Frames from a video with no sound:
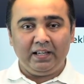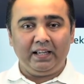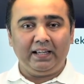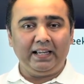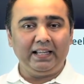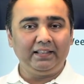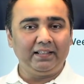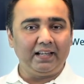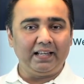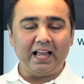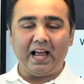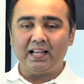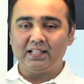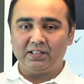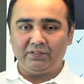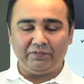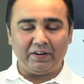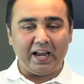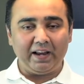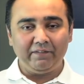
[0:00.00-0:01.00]
in the
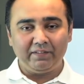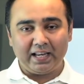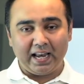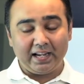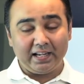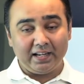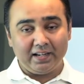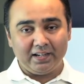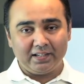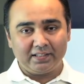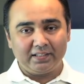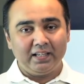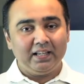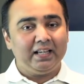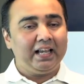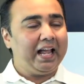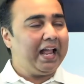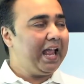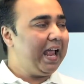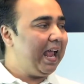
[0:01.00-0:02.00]
last 5-10 years.
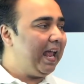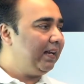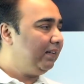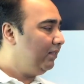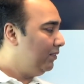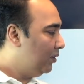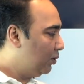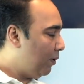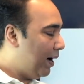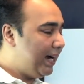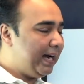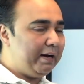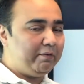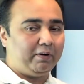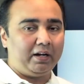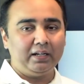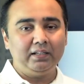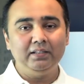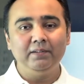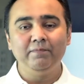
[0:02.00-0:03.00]
And
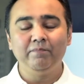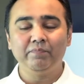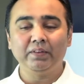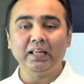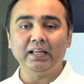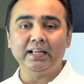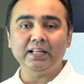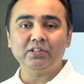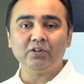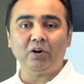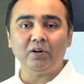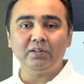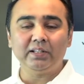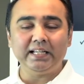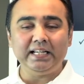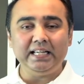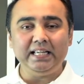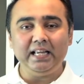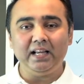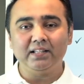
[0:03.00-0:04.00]
21 is
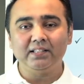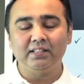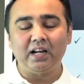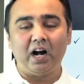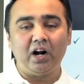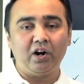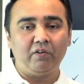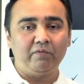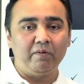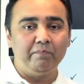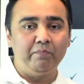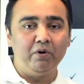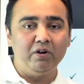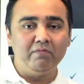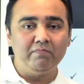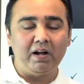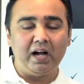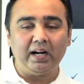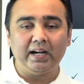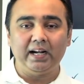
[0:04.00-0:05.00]
already a start of a bull
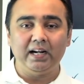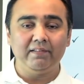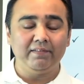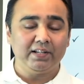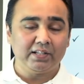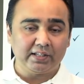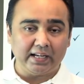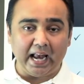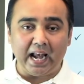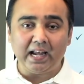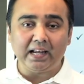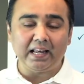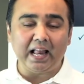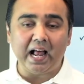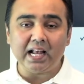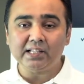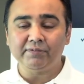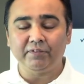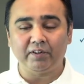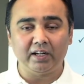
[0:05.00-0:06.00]
market which can
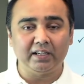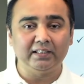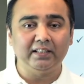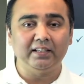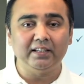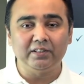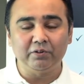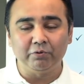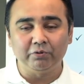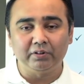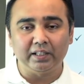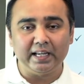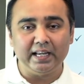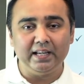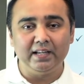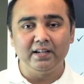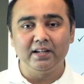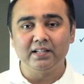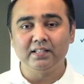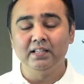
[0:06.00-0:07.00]
last for another 2-3
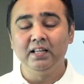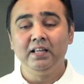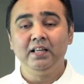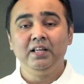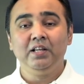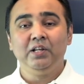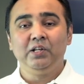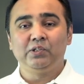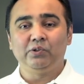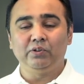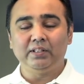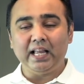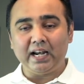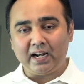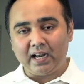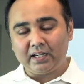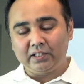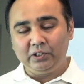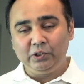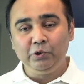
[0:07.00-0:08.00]
years. So there
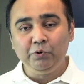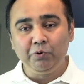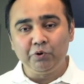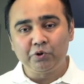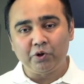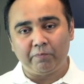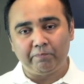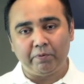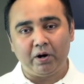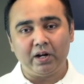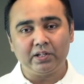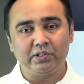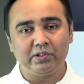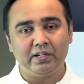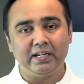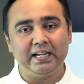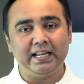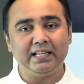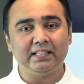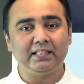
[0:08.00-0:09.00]
are huge
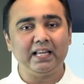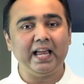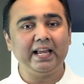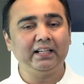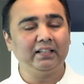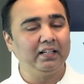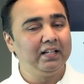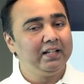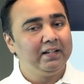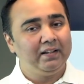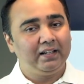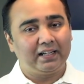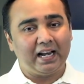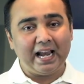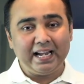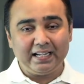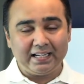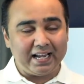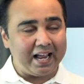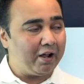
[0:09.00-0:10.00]
opportunities like
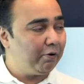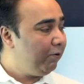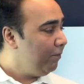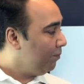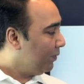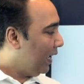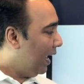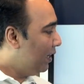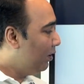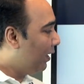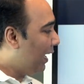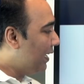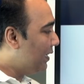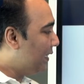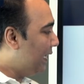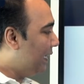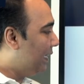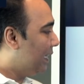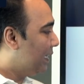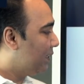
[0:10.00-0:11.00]
right now, and you can
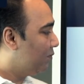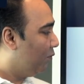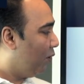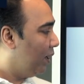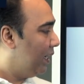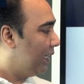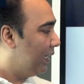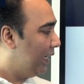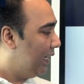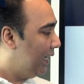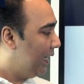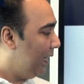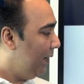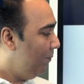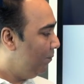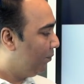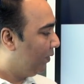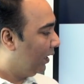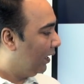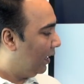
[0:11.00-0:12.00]
see this
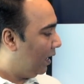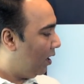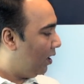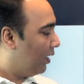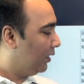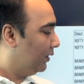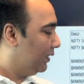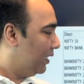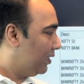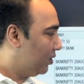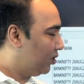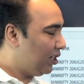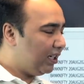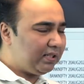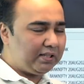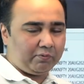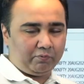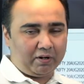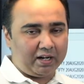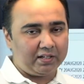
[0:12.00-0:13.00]
volatility on this
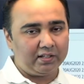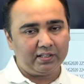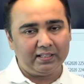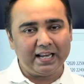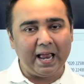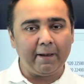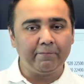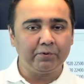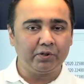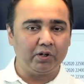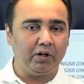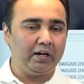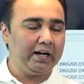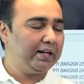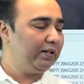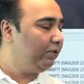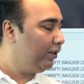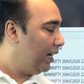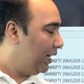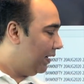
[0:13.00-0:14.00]
just one snapshot,
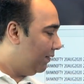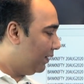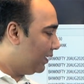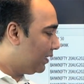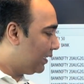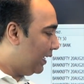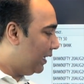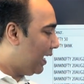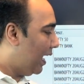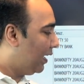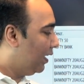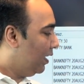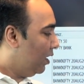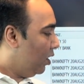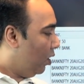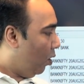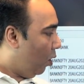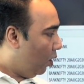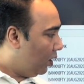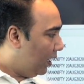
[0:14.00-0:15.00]
and you can even see
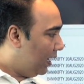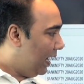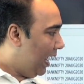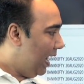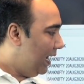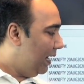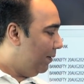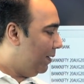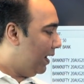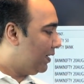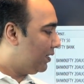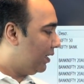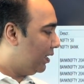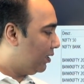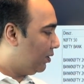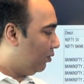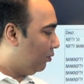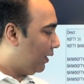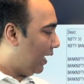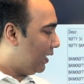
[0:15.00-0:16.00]
that on a daily
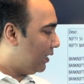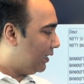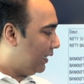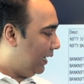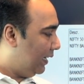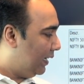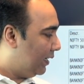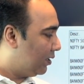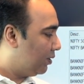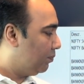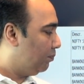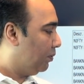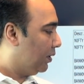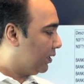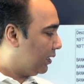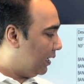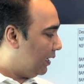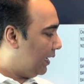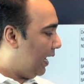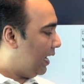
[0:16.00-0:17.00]
basis. You can see this
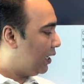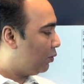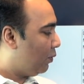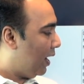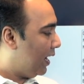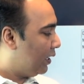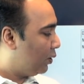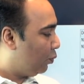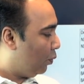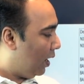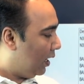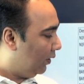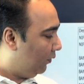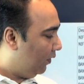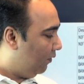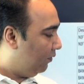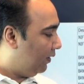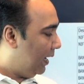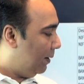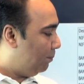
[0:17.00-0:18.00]
percentage wise
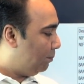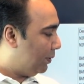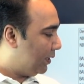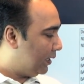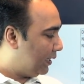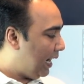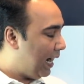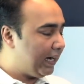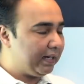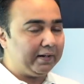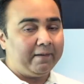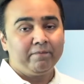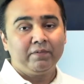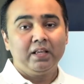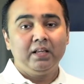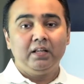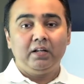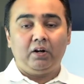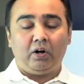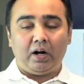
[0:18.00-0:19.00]
150%
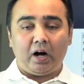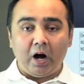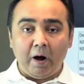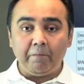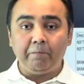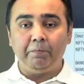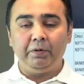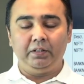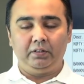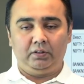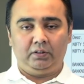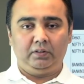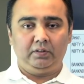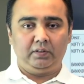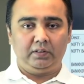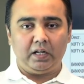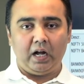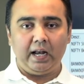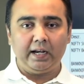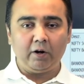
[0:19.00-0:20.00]
up.
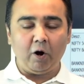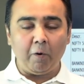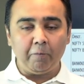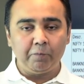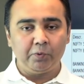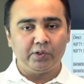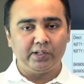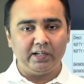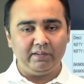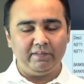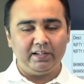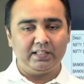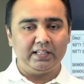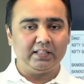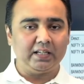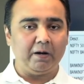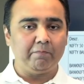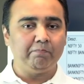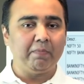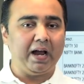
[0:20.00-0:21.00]
An option which
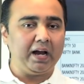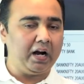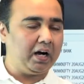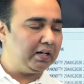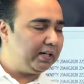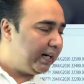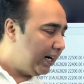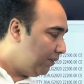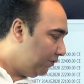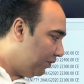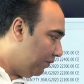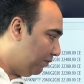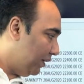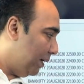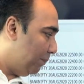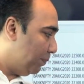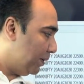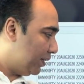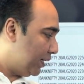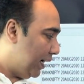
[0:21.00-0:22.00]
is up by
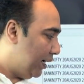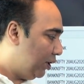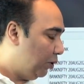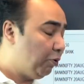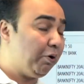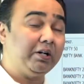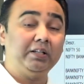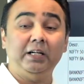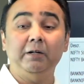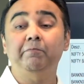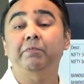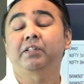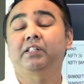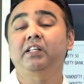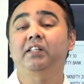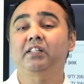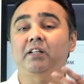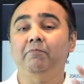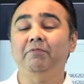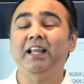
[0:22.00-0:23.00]
150%,
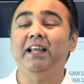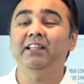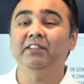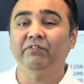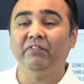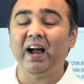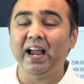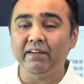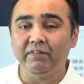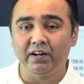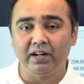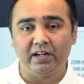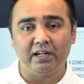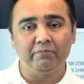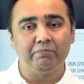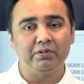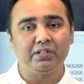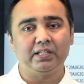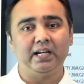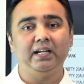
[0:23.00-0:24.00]
200%, sometimes
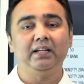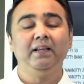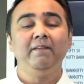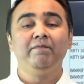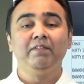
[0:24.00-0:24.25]
500%,